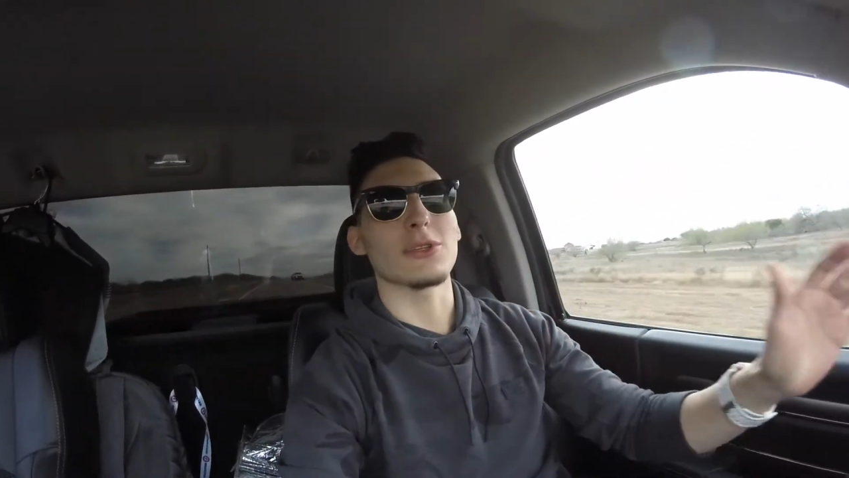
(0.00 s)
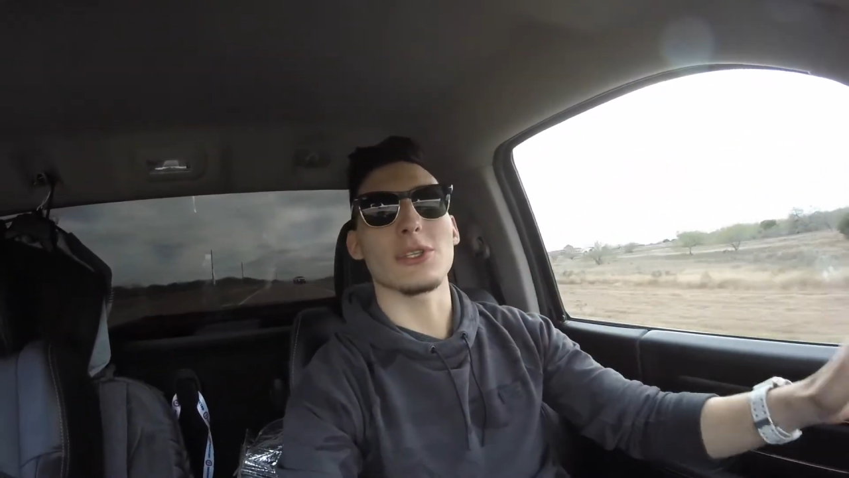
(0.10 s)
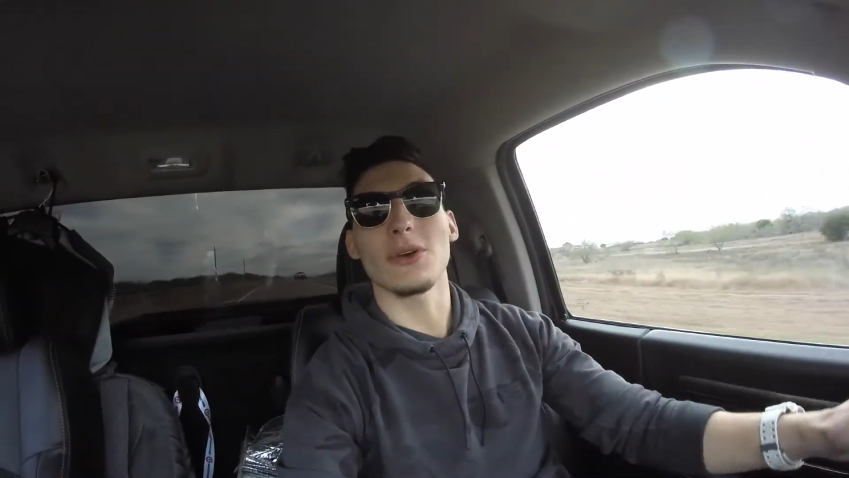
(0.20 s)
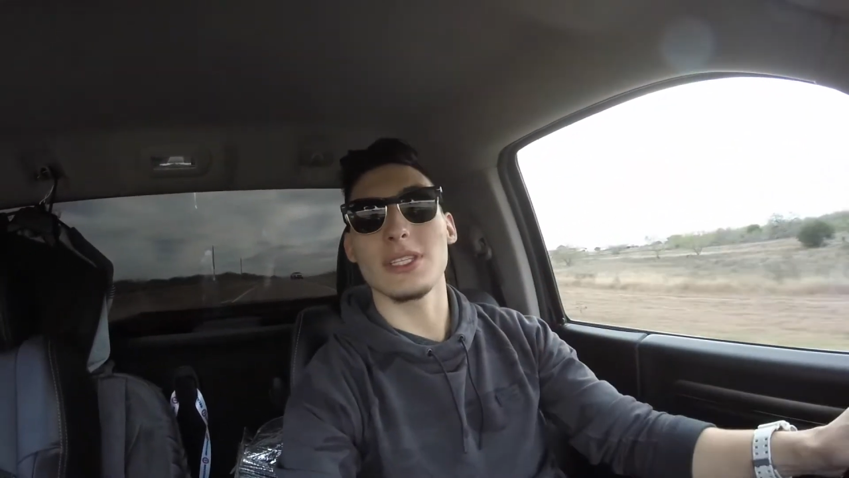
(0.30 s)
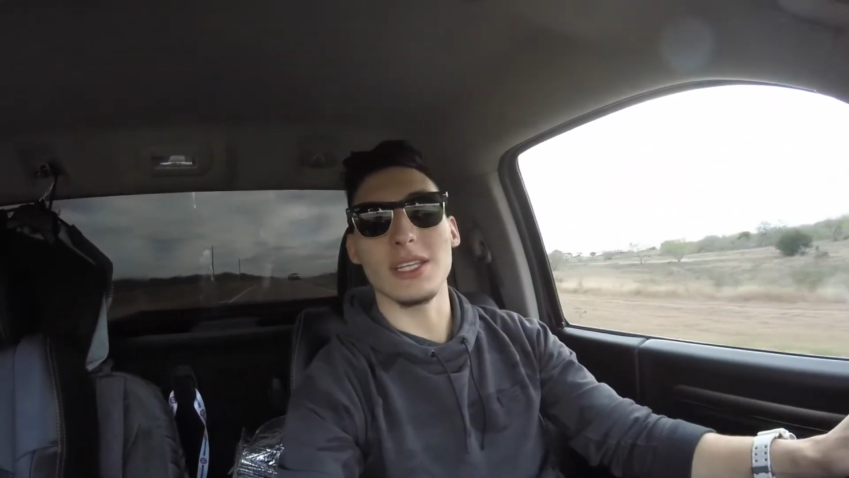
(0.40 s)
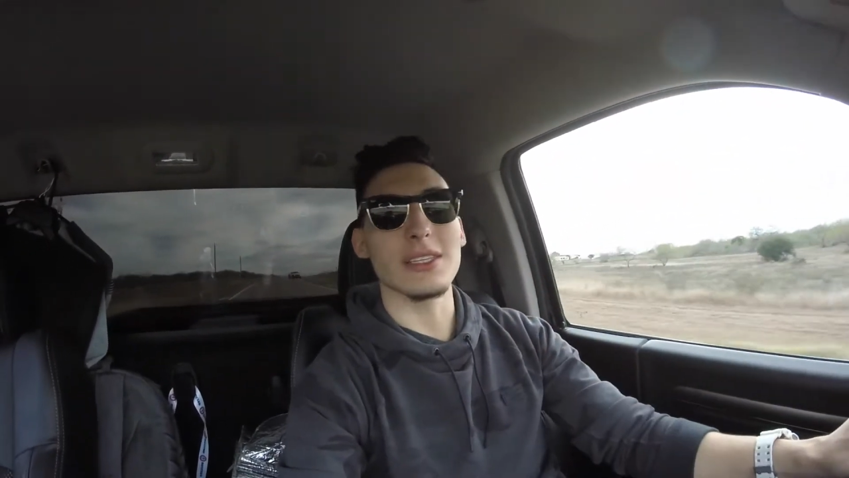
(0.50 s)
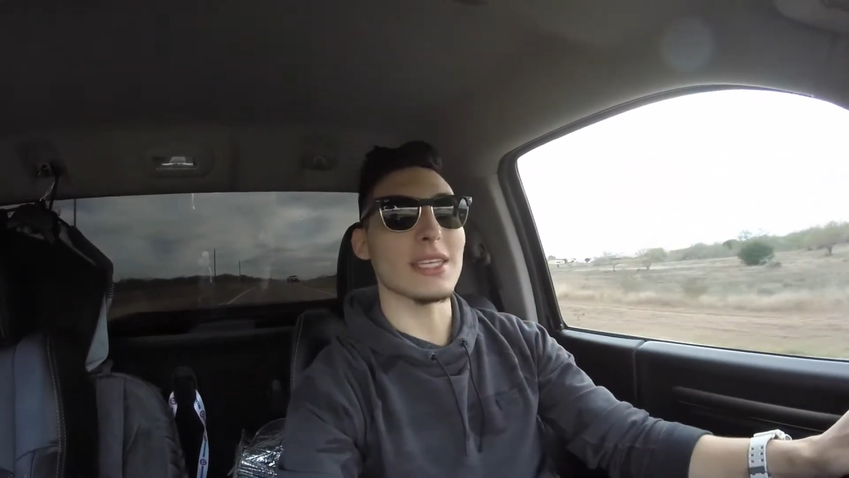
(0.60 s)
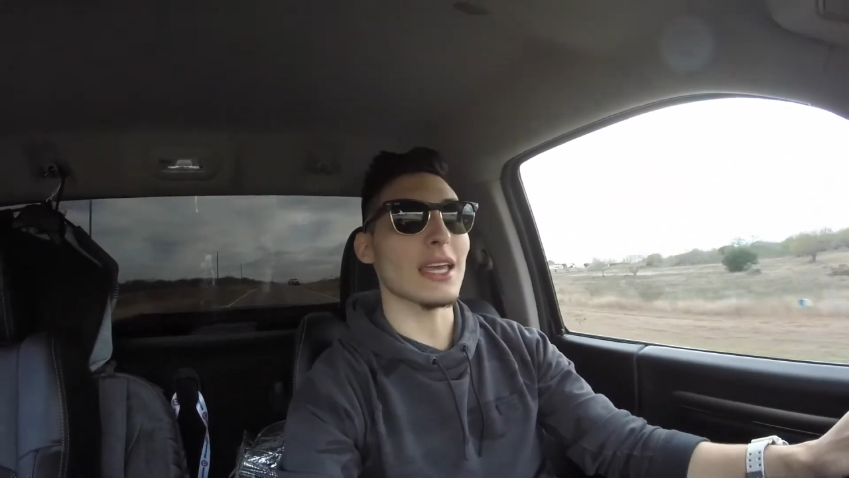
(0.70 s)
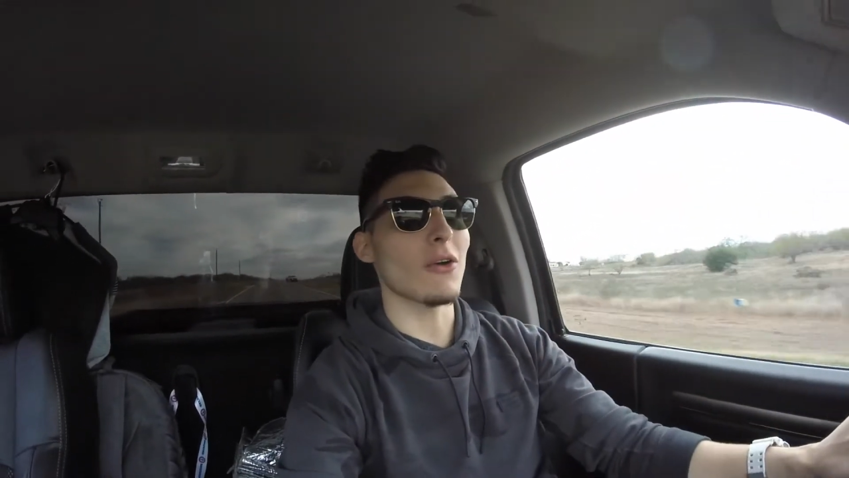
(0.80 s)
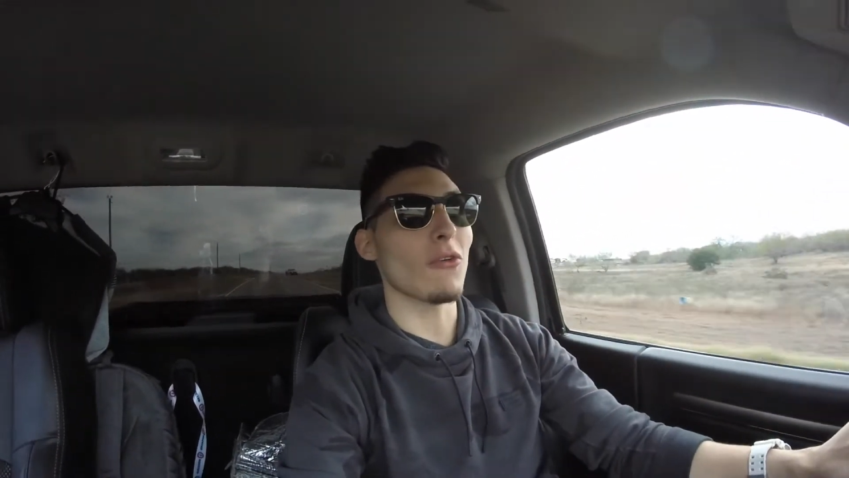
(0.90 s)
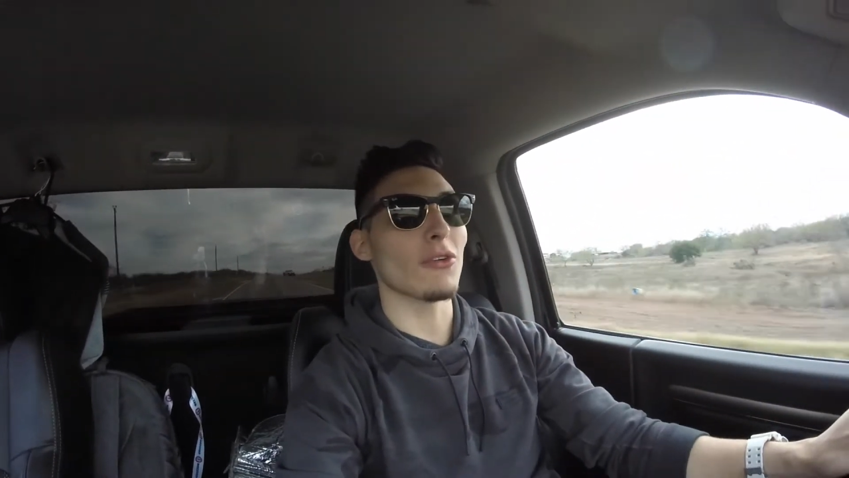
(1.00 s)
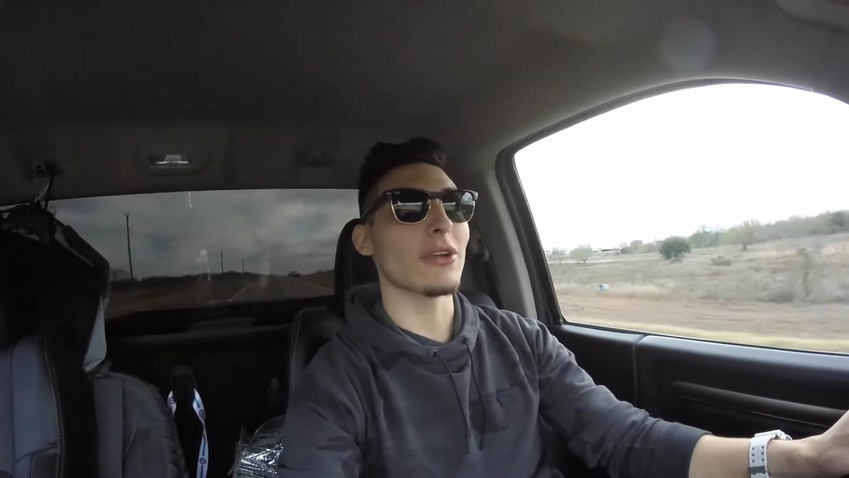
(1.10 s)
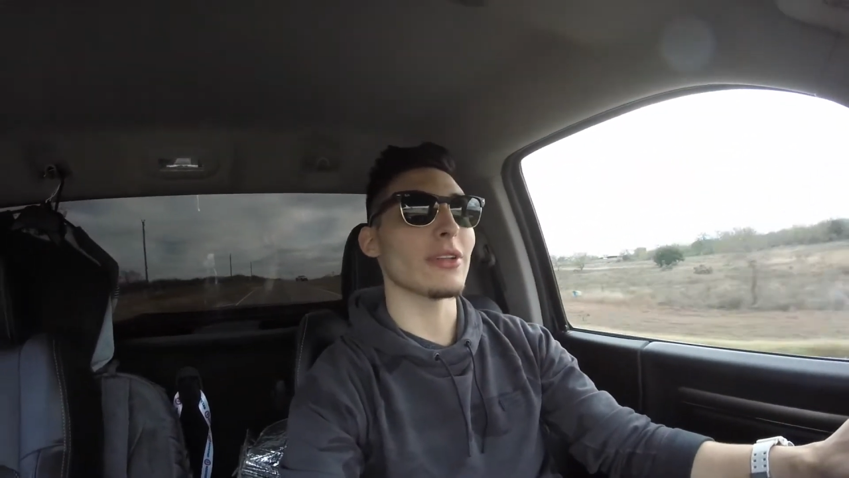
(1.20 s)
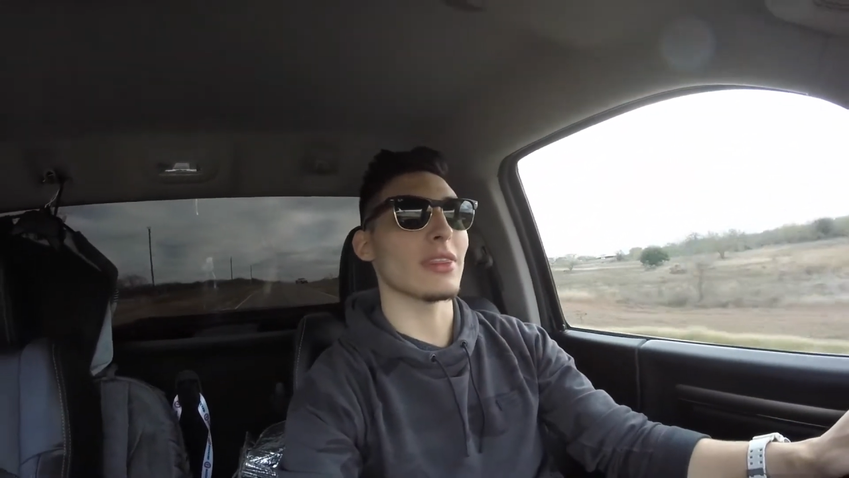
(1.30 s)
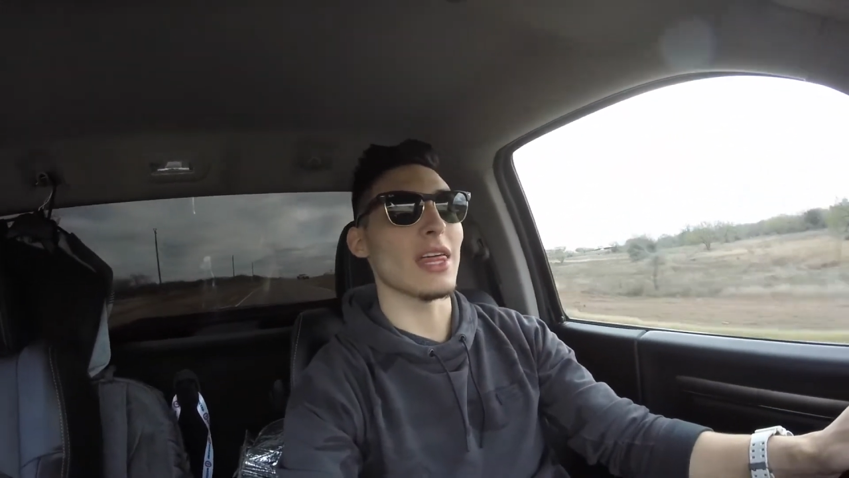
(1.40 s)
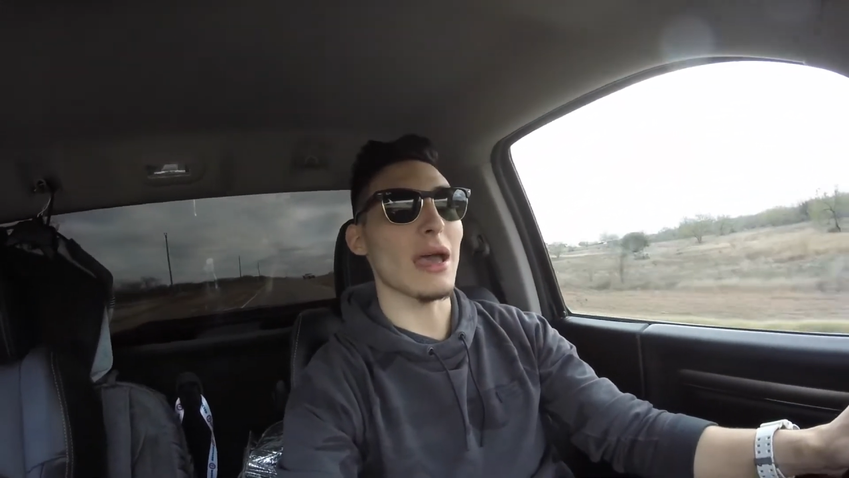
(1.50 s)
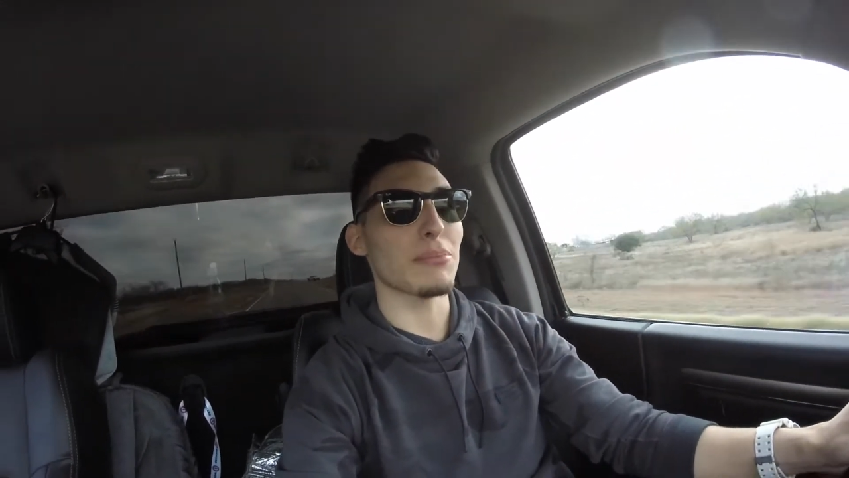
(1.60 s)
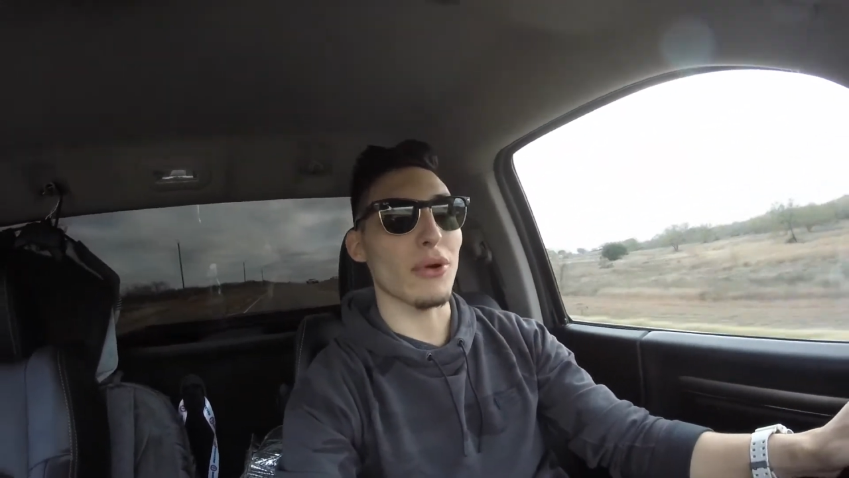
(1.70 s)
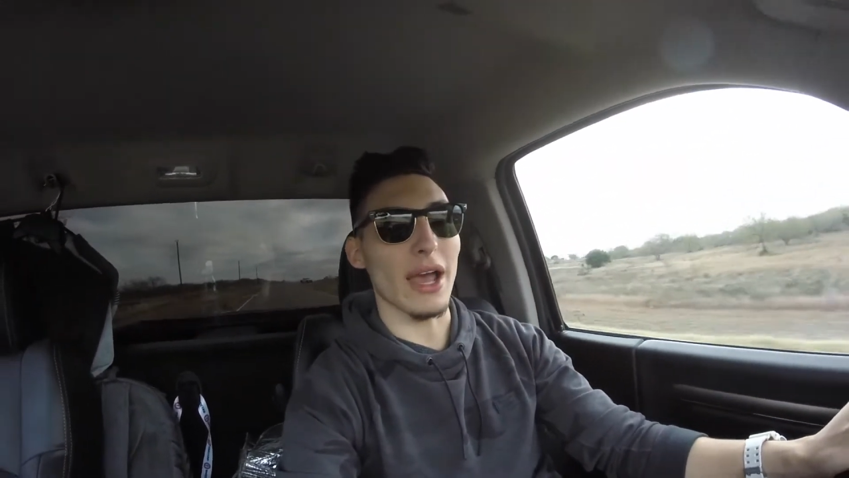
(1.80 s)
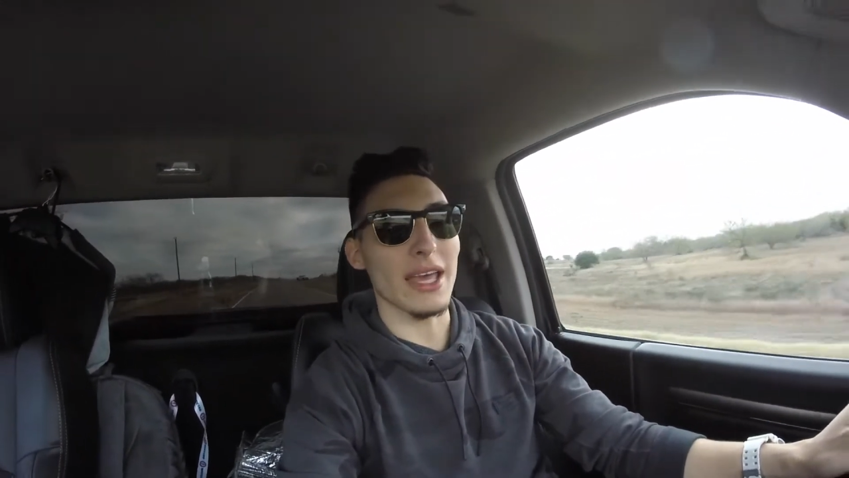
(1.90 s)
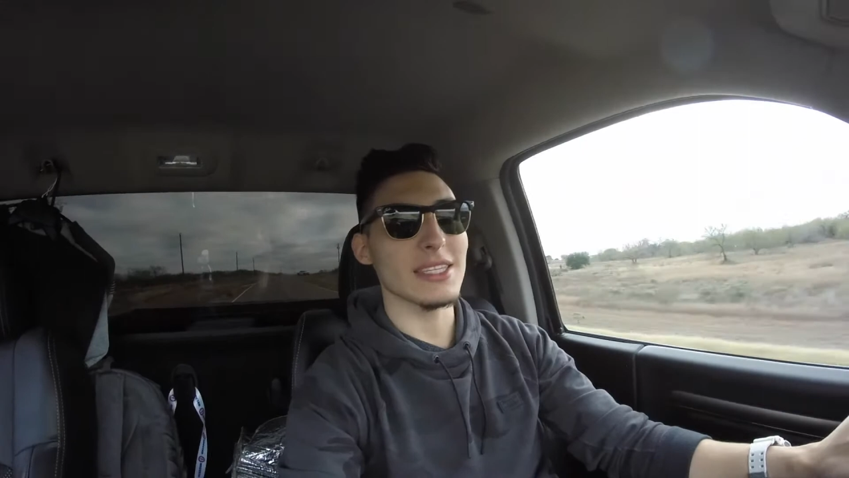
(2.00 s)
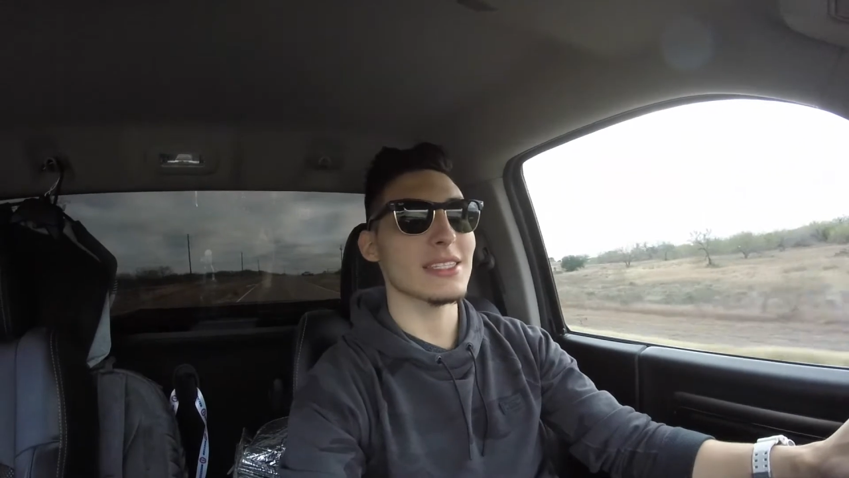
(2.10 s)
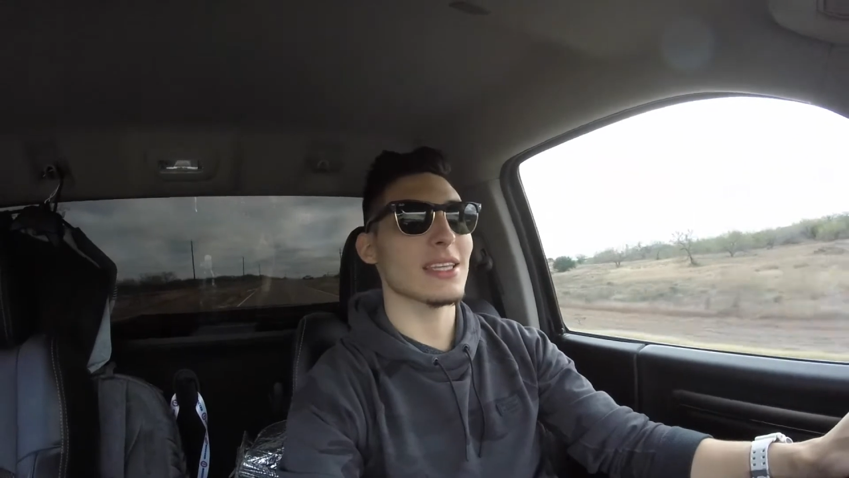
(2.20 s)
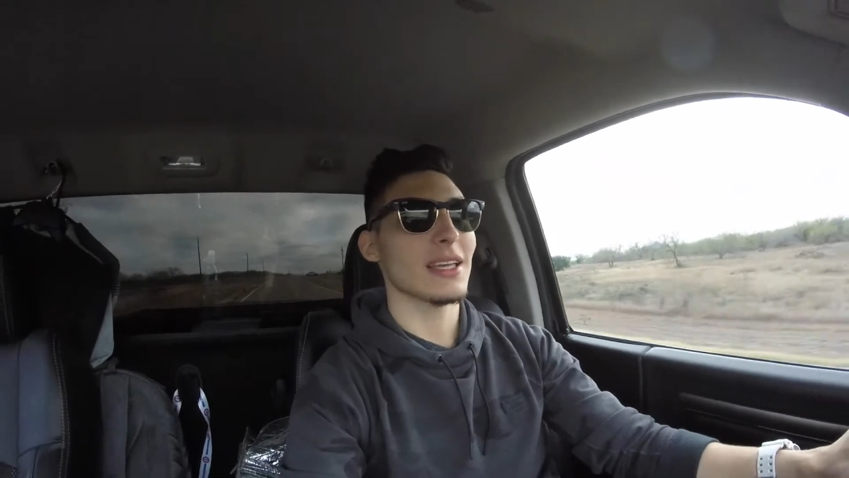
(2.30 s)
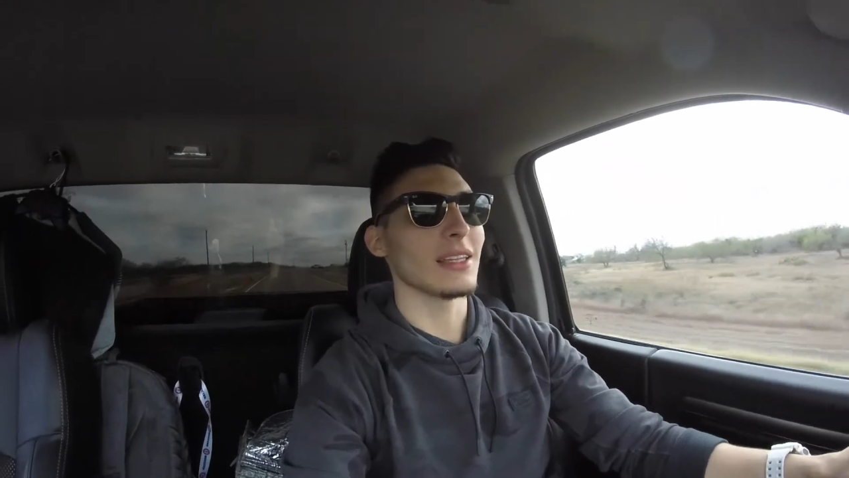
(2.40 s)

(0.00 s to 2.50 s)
So it's gonna take over that price.